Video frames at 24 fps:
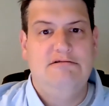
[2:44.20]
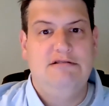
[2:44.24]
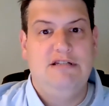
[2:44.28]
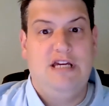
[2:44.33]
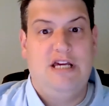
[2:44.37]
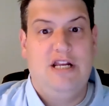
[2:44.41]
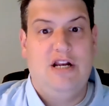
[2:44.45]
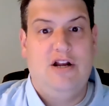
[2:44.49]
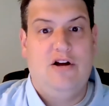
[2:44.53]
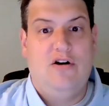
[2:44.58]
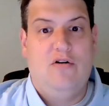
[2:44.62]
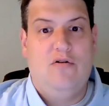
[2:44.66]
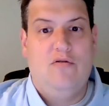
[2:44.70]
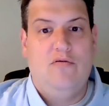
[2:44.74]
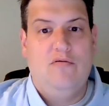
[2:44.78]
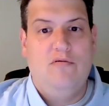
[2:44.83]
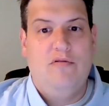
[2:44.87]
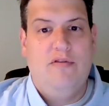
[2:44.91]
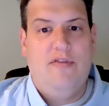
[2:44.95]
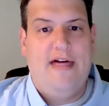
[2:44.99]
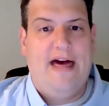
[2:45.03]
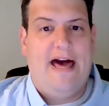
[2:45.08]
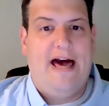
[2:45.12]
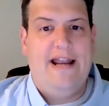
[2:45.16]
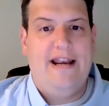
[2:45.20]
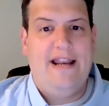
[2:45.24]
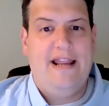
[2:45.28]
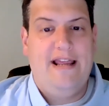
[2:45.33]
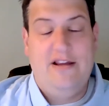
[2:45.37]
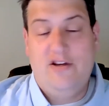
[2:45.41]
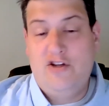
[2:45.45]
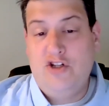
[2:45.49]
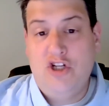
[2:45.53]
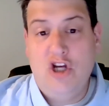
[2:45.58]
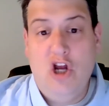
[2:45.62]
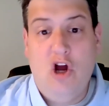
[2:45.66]
you know, that
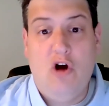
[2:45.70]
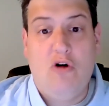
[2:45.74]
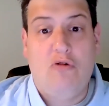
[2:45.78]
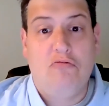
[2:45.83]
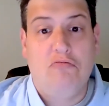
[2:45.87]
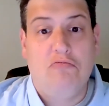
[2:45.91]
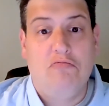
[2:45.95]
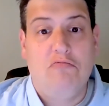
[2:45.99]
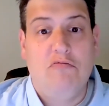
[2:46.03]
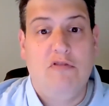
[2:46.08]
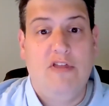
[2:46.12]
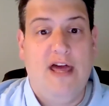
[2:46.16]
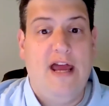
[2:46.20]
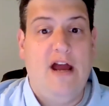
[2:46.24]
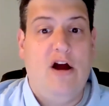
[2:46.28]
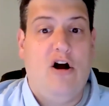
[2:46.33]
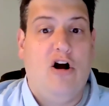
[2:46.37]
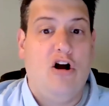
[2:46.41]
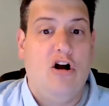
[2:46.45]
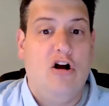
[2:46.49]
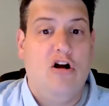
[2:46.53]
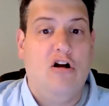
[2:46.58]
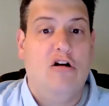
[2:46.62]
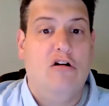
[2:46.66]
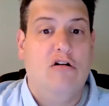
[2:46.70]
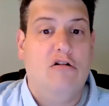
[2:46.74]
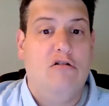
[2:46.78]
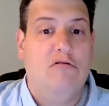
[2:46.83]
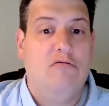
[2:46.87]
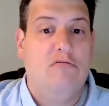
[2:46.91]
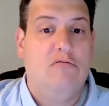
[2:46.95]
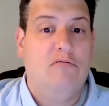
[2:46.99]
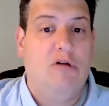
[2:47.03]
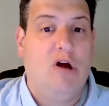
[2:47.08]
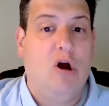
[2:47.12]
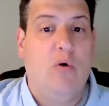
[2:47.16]
is shown. They are
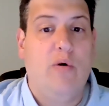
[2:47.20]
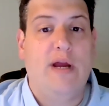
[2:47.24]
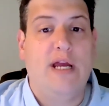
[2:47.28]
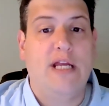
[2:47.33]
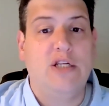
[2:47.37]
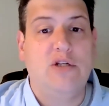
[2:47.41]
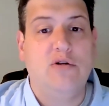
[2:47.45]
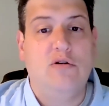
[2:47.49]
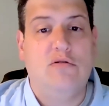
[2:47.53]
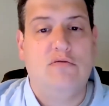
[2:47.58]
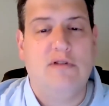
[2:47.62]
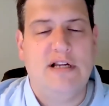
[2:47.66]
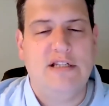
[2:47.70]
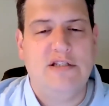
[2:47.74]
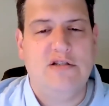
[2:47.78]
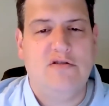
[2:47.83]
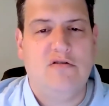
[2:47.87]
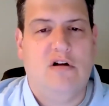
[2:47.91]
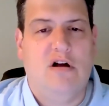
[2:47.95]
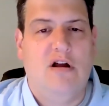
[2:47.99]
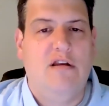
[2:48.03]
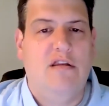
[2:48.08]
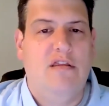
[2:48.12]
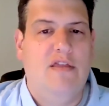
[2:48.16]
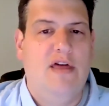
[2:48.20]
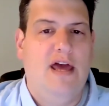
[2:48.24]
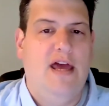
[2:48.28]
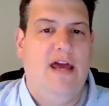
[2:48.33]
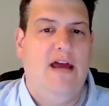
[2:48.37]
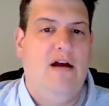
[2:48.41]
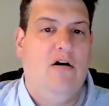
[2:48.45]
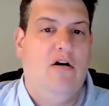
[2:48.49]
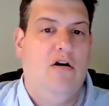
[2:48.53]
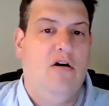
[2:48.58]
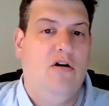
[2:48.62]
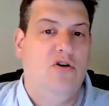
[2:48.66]
going into a restaurant. They
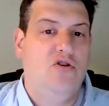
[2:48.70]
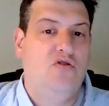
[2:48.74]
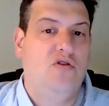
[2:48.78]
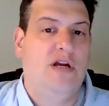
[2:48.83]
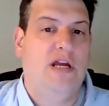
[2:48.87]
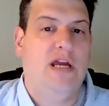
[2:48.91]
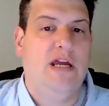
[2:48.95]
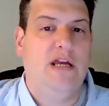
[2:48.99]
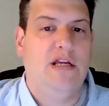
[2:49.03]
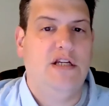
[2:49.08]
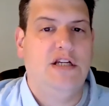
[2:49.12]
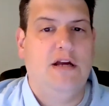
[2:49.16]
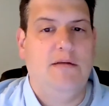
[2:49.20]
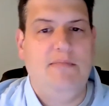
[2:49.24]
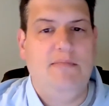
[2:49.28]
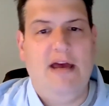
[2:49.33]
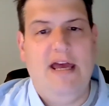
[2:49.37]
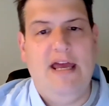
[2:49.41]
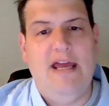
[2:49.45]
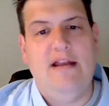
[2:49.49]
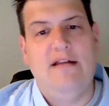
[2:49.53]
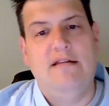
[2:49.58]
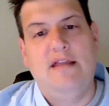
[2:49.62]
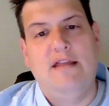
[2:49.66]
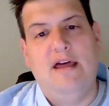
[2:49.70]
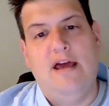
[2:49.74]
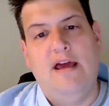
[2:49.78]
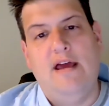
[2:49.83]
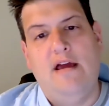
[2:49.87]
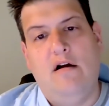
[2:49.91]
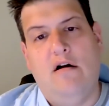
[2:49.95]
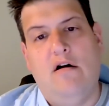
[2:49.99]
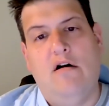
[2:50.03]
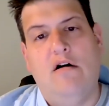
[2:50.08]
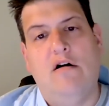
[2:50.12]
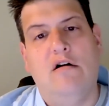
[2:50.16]
are drinking champagne. They
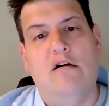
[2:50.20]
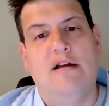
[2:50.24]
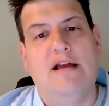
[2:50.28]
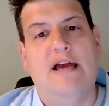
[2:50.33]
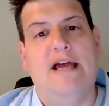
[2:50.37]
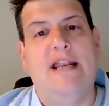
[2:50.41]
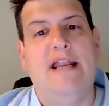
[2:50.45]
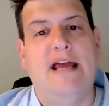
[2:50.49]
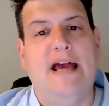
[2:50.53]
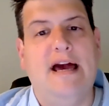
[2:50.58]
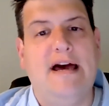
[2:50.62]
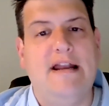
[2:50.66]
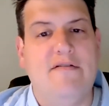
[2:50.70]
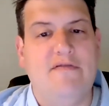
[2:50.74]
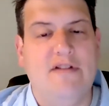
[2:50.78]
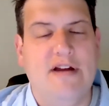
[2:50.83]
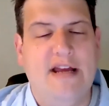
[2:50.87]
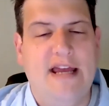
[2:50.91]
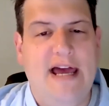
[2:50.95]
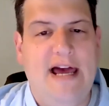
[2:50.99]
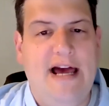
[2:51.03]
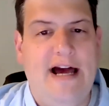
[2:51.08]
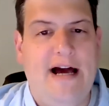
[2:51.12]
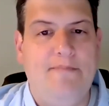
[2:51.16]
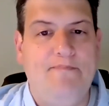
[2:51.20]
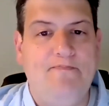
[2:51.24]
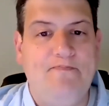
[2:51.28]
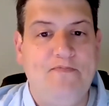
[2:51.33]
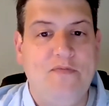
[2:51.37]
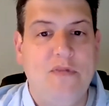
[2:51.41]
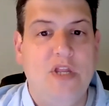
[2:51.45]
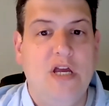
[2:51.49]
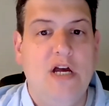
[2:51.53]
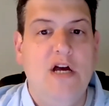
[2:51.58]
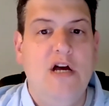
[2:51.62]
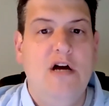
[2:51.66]
are getting out of a cab.
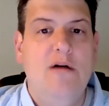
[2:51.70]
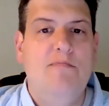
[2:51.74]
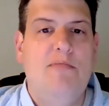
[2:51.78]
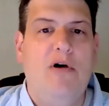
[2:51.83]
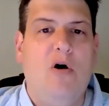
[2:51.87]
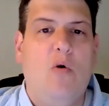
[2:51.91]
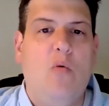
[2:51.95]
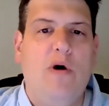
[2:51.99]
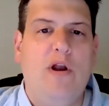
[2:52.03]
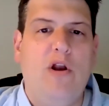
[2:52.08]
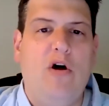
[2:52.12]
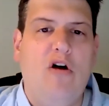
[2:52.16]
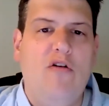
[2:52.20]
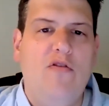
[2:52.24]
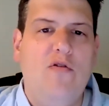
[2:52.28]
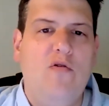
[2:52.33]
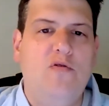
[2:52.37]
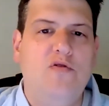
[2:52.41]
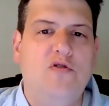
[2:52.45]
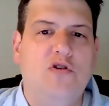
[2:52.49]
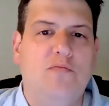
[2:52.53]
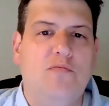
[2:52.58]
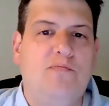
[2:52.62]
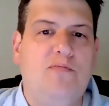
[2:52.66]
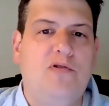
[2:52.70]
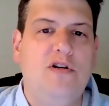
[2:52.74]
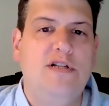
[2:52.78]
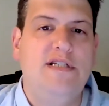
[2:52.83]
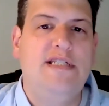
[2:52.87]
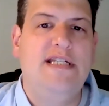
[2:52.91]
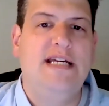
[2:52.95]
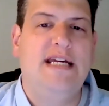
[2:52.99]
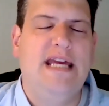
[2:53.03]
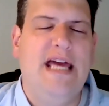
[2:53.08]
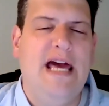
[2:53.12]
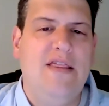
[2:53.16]
But when all those are put
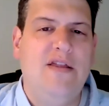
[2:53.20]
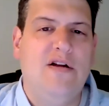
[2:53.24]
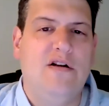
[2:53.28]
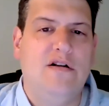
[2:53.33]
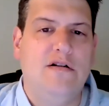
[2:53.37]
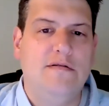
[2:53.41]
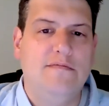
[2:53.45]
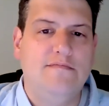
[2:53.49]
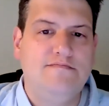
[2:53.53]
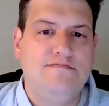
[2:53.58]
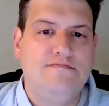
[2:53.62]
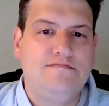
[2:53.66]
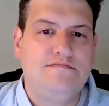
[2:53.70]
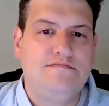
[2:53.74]
together,